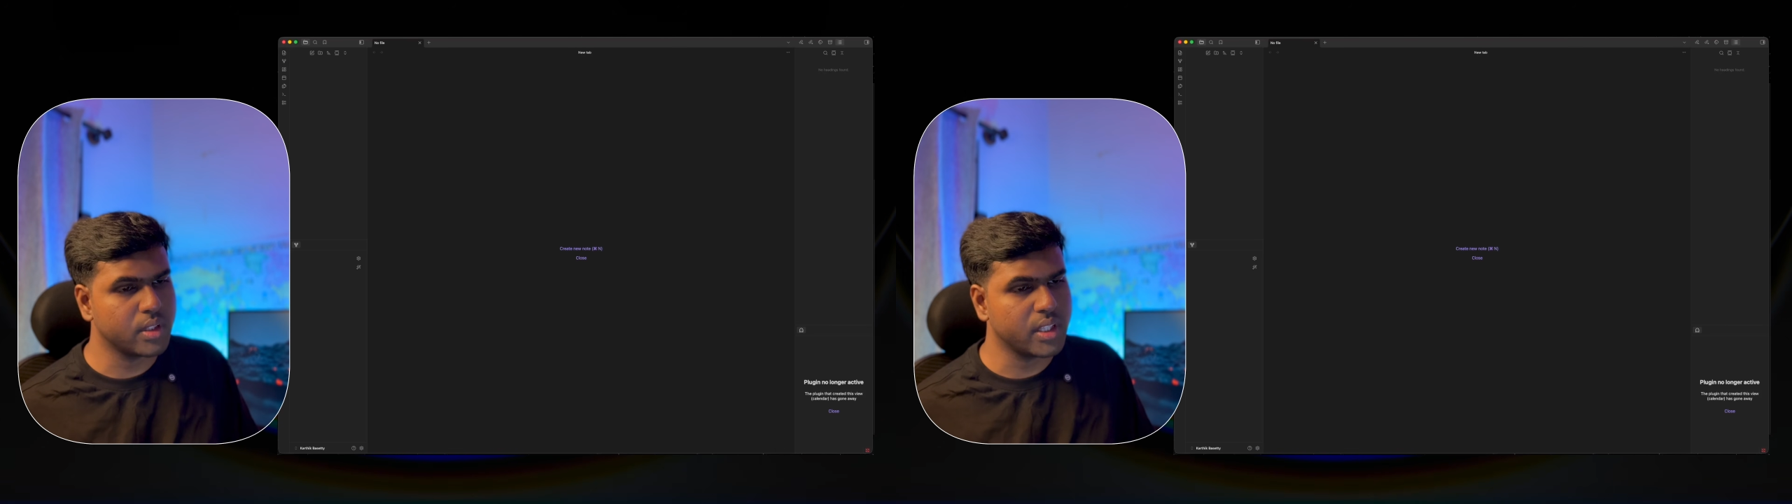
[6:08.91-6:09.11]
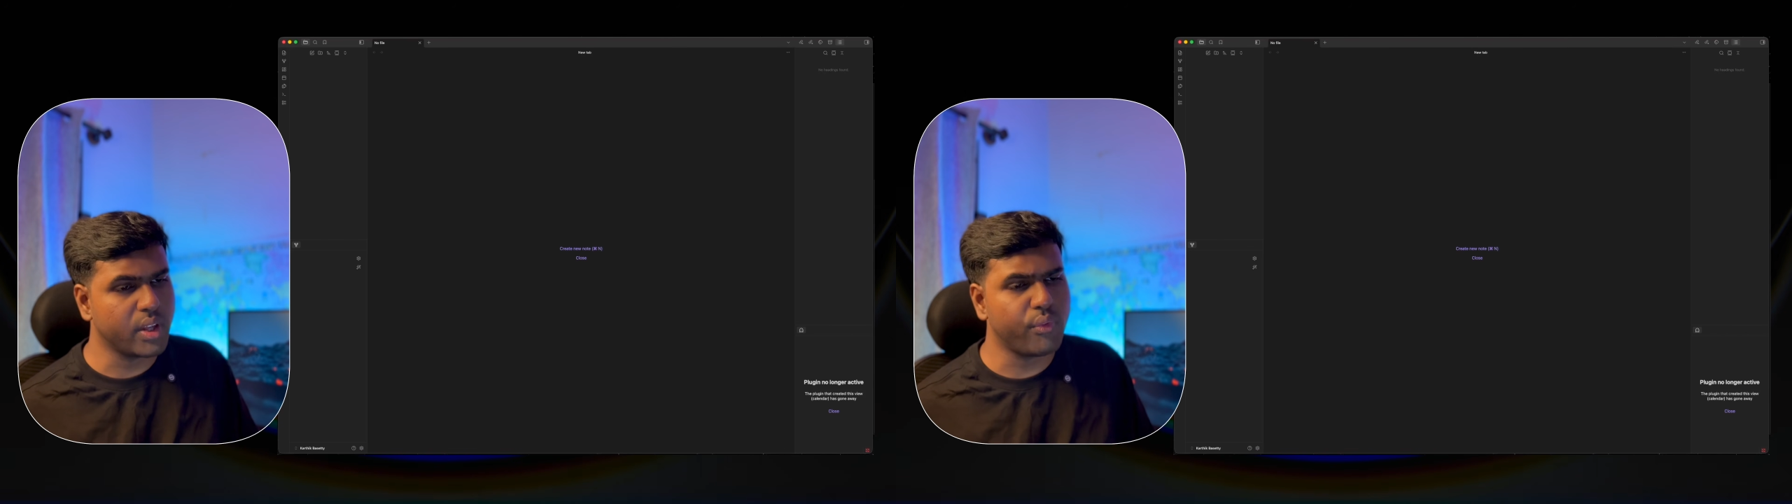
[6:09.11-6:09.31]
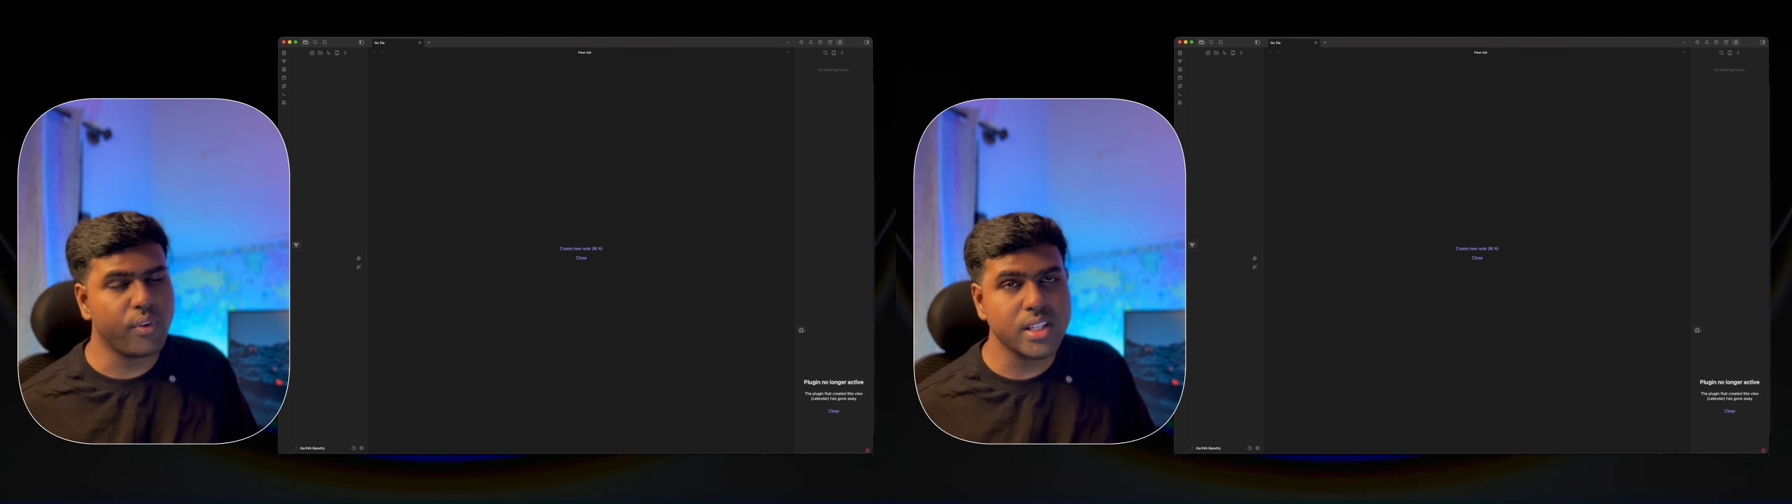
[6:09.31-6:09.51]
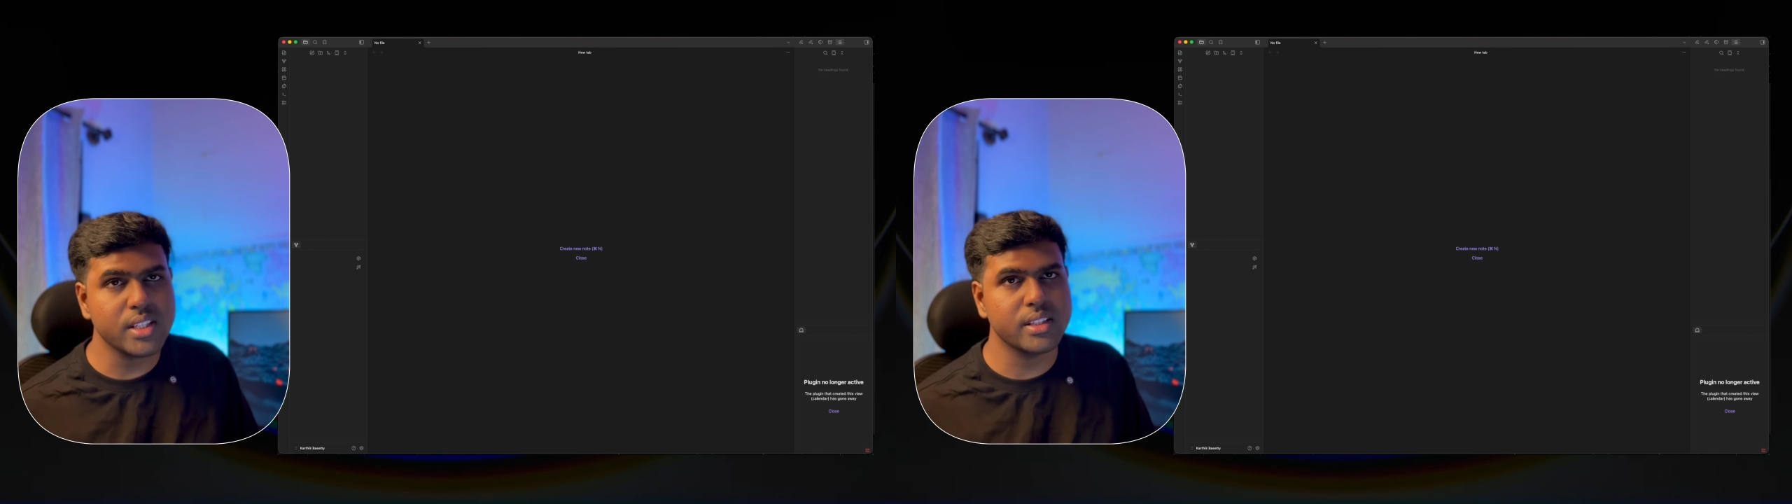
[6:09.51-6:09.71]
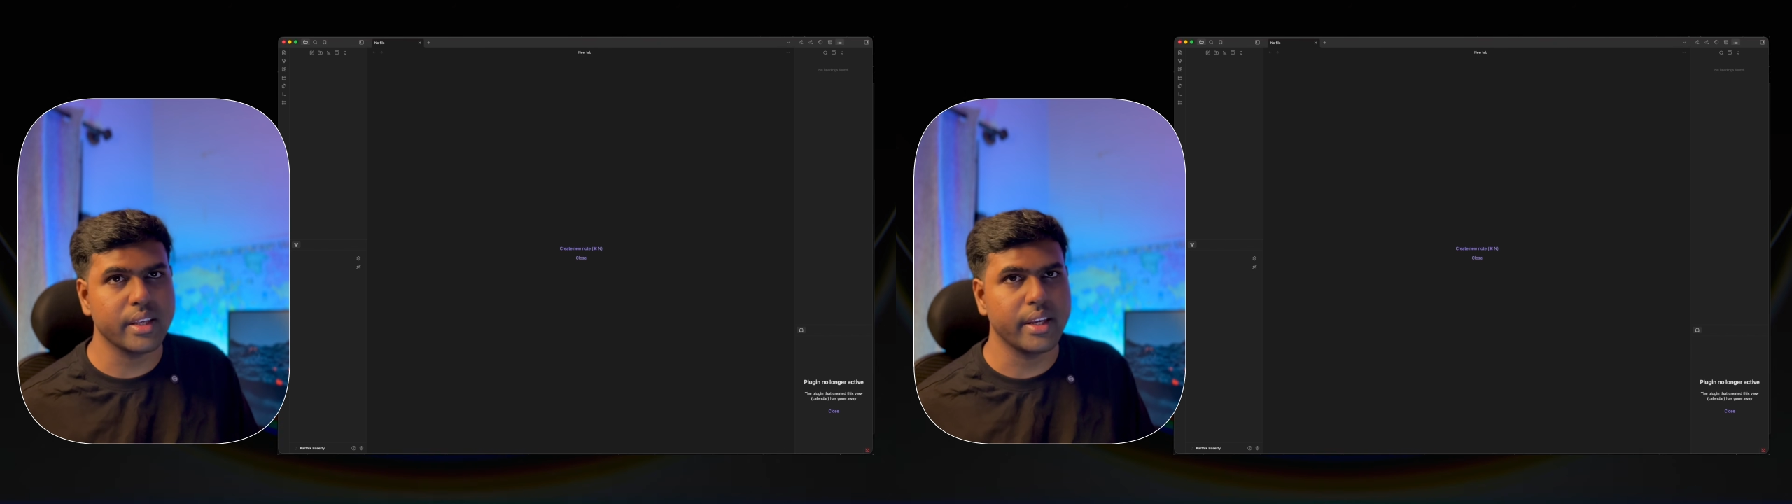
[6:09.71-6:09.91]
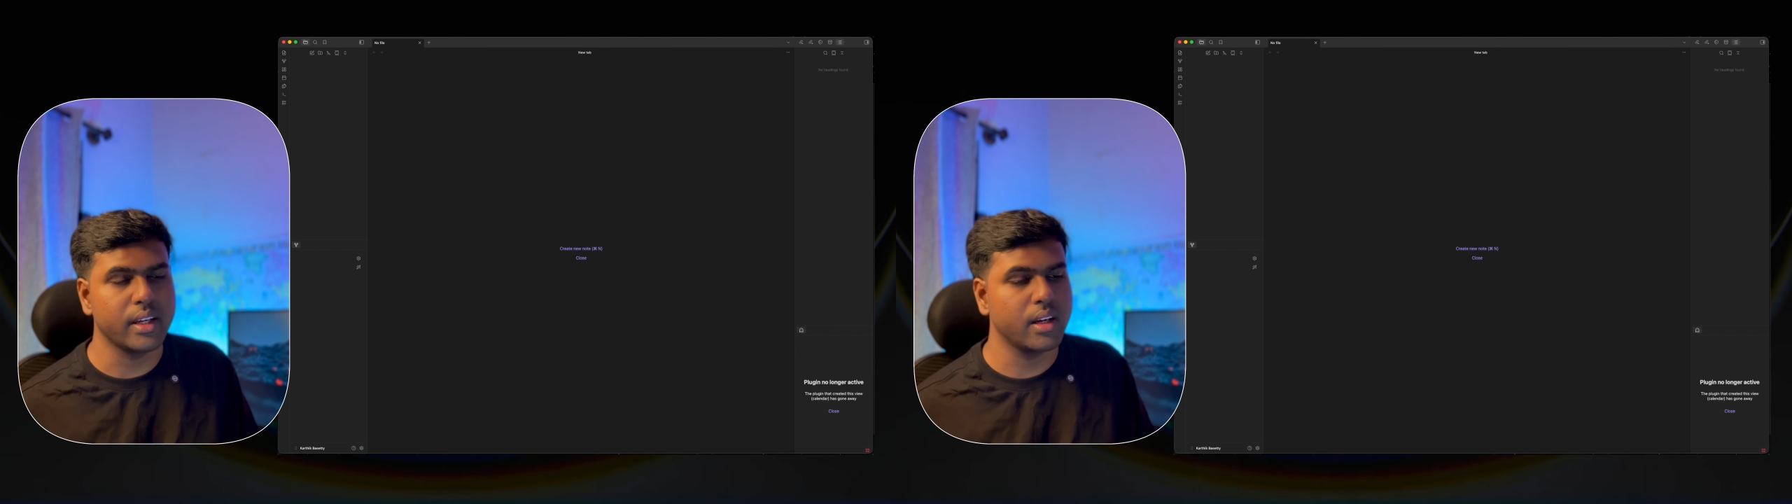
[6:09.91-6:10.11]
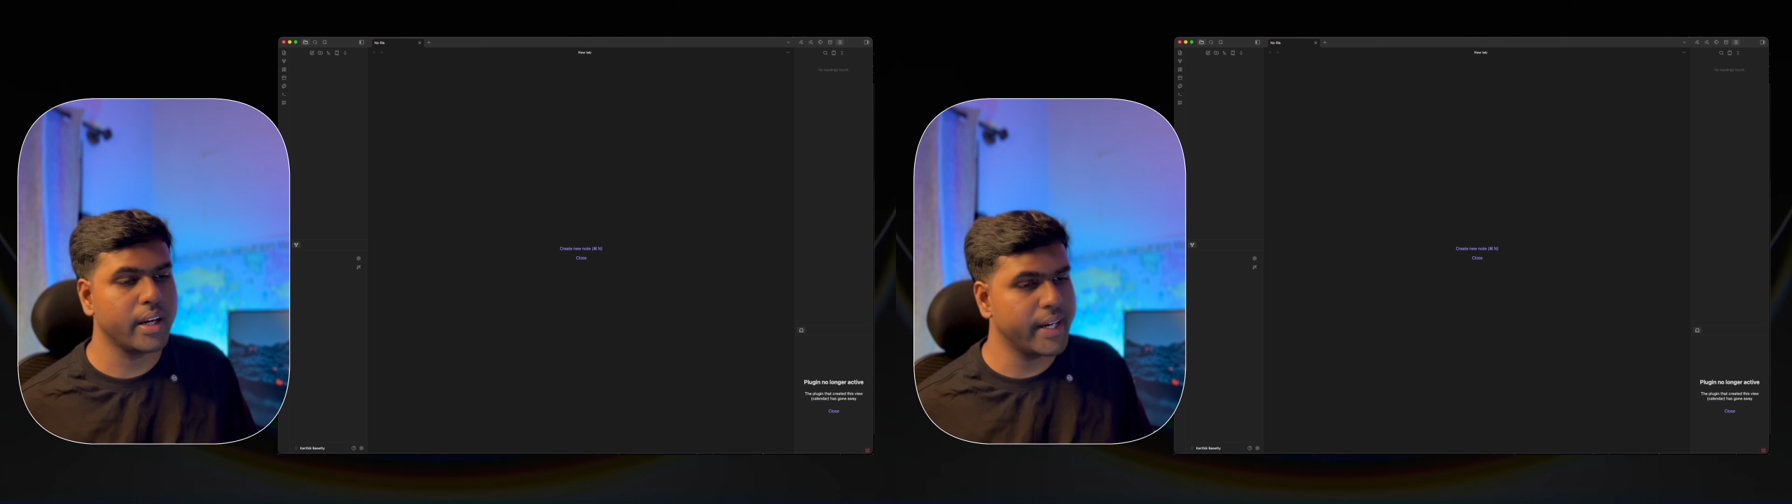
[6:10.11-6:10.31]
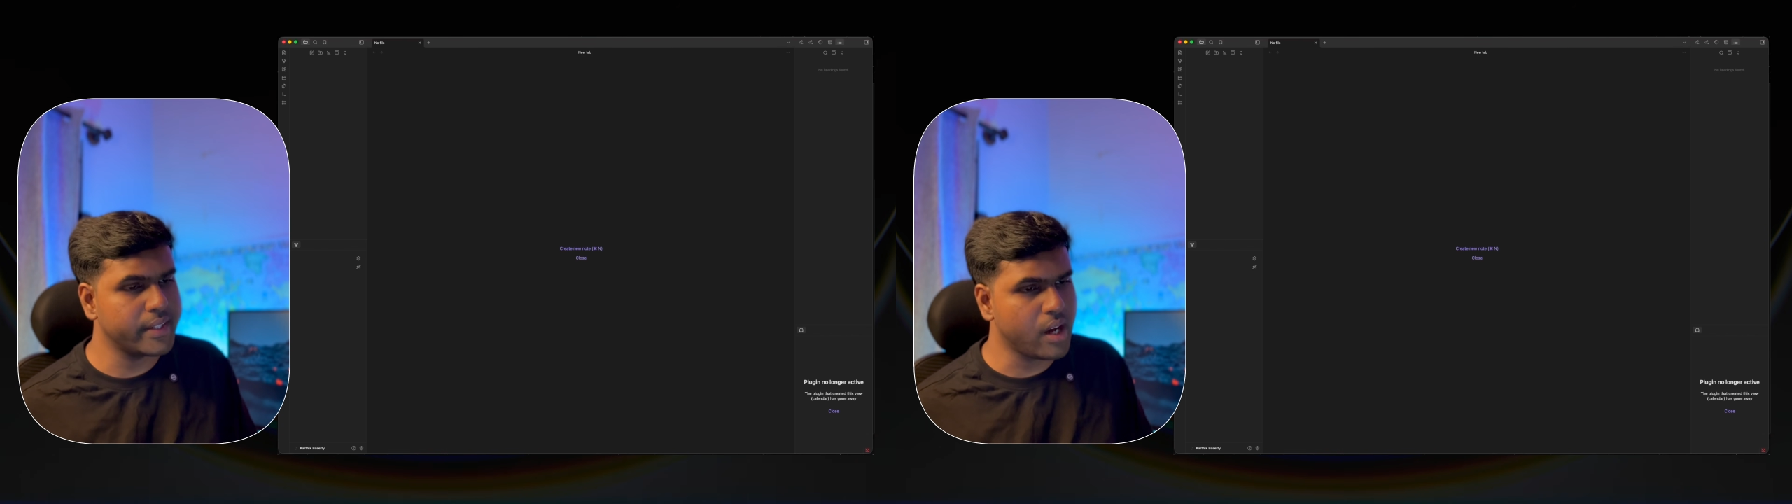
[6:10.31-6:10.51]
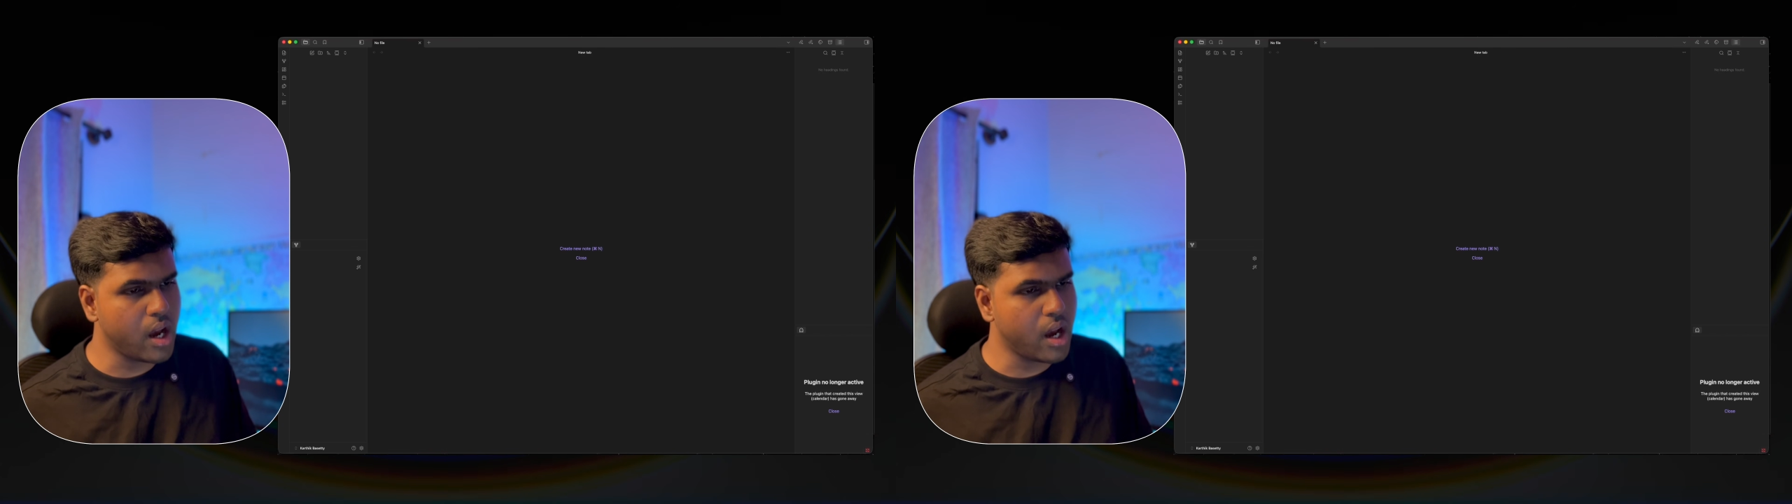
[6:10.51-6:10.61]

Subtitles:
The first thing it